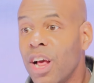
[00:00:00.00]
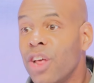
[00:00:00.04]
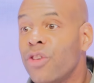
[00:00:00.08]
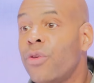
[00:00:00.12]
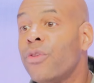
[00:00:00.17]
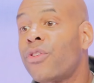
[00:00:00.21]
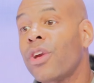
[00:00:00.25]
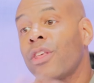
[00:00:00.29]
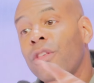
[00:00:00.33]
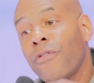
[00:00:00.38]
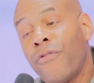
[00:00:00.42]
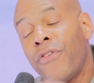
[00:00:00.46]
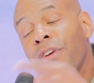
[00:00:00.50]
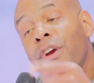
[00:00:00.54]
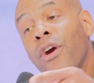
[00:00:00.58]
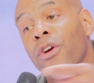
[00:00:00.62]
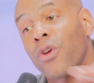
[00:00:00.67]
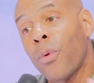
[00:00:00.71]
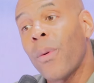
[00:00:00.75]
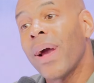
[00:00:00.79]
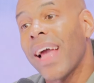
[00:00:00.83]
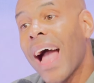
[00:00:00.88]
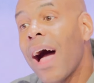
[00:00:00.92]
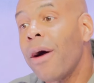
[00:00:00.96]
So he tries to figure
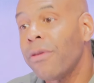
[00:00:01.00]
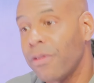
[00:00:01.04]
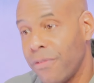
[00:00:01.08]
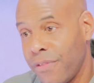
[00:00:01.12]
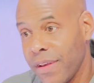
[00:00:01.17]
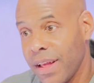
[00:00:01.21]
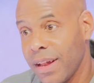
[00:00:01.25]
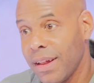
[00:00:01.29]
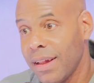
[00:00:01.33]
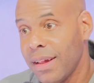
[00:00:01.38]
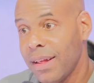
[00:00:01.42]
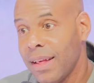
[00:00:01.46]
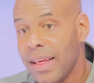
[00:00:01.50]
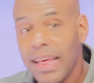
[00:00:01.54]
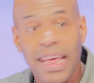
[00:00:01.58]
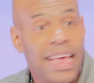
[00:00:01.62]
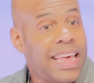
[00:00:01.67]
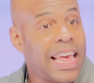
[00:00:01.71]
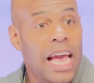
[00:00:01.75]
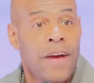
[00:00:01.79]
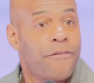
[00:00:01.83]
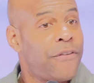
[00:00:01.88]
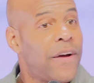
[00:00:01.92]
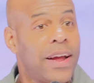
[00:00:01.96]
out a way out of it.
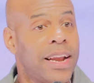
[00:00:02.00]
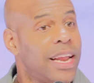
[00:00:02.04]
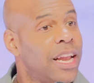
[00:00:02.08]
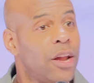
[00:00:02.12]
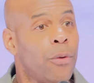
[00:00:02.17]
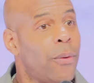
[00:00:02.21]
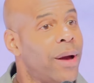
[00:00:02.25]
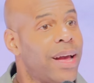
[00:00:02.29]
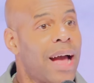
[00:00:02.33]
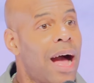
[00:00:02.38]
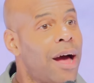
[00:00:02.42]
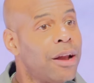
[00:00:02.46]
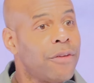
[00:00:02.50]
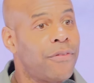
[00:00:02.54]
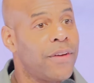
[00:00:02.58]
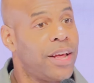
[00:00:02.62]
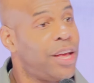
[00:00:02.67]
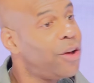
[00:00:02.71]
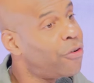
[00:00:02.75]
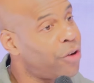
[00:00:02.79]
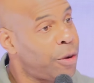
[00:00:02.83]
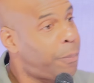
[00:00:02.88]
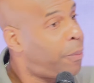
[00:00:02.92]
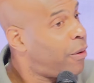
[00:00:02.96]
He can't find any way out of it.
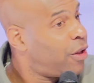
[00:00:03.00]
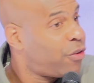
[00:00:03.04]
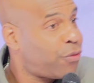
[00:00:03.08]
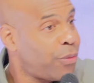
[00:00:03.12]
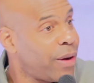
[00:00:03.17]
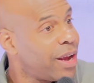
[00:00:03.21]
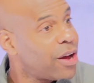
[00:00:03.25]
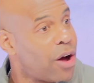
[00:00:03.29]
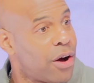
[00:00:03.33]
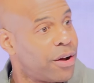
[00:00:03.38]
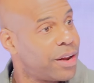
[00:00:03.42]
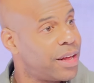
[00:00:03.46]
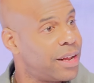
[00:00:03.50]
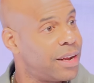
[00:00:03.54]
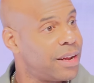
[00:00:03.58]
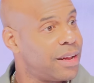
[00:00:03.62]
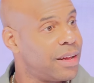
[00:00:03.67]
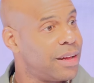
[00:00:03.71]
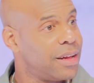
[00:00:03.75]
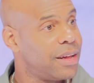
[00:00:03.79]
He already put his ring on it.